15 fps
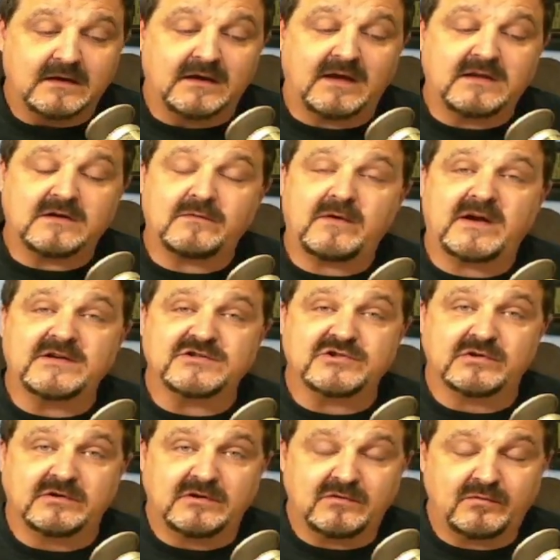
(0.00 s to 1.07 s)
And you're right,
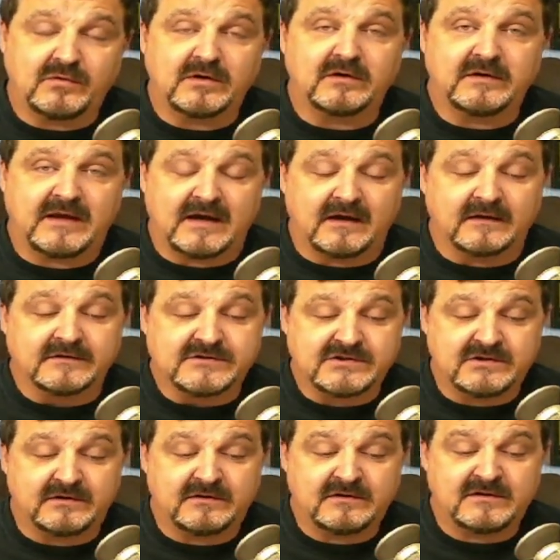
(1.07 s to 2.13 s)
June. You will, yeah.
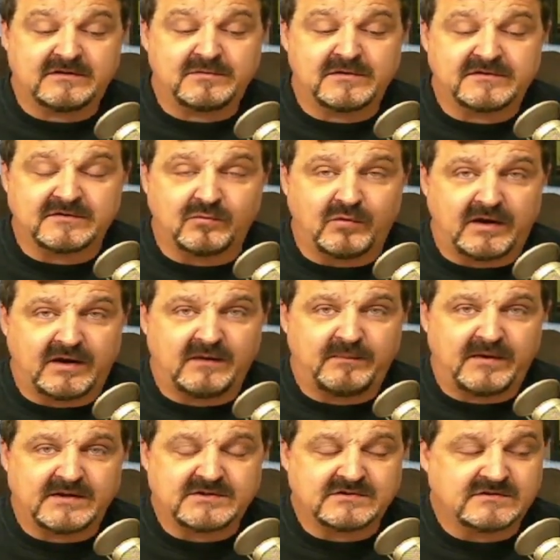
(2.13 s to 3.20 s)
June, do this with some wedding
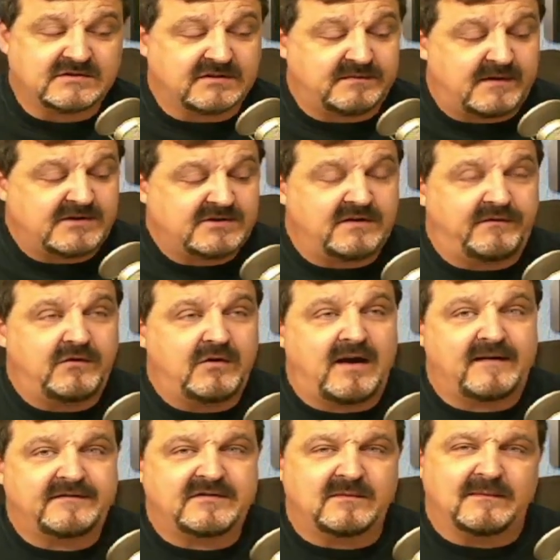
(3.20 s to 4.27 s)
pictures, especially if you
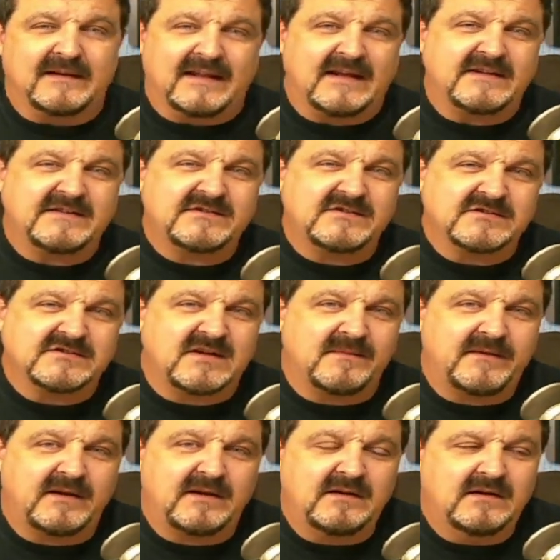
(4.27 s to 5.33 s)
have some lace or
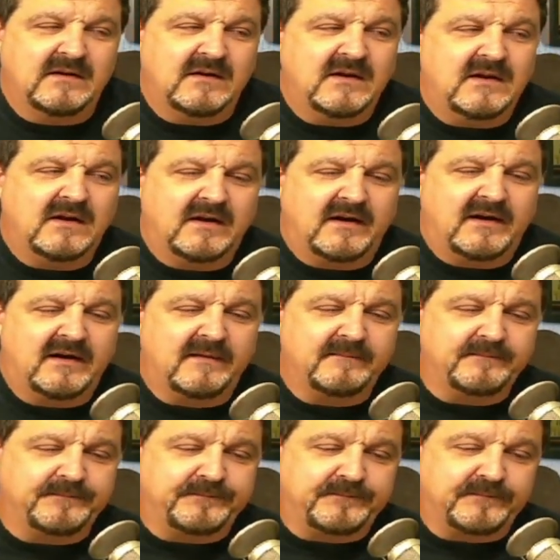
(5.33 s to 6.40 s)
something.
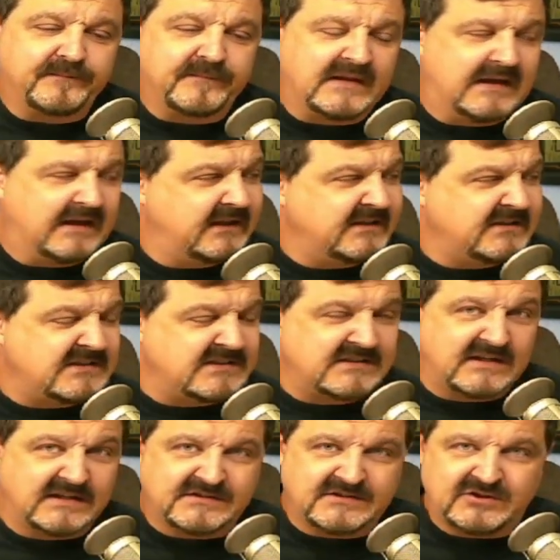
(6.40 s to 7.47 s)
And this is
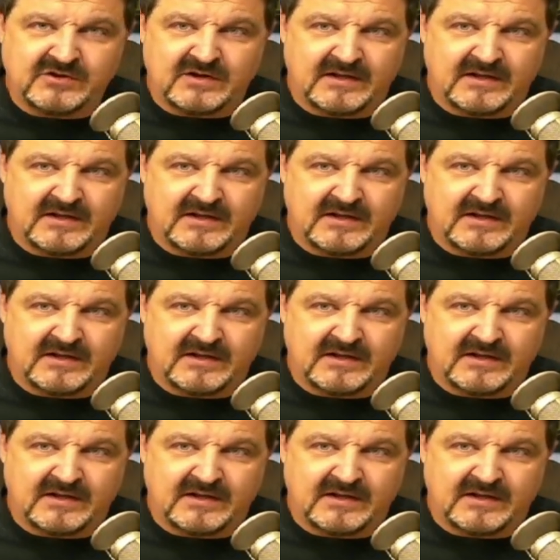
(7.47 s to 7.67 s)
nice too.